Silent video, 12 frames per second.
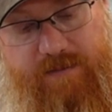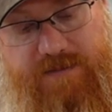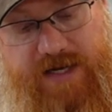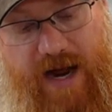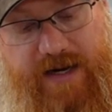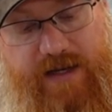
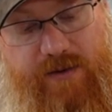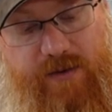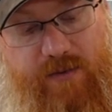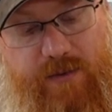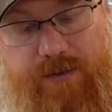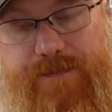tiny
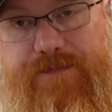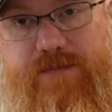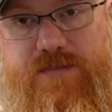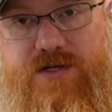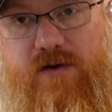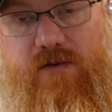little
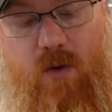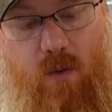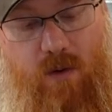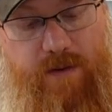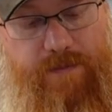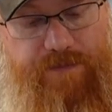servo
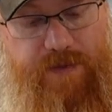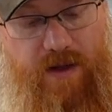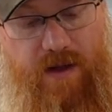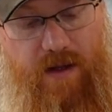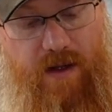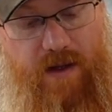horn.
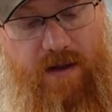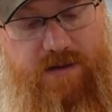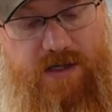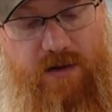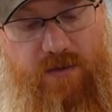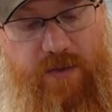
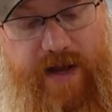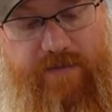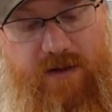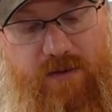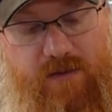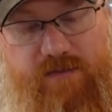So we have
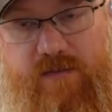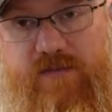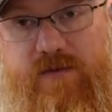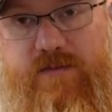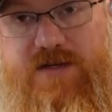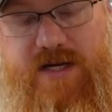the little vroom
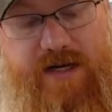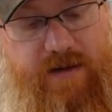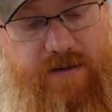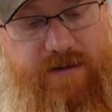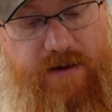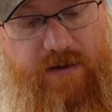vroom stick
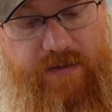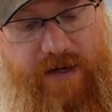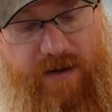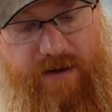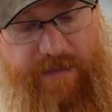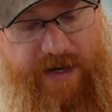over
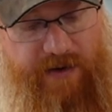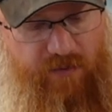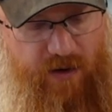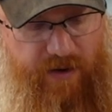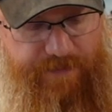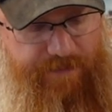here to make it
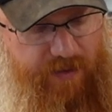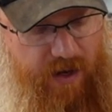run.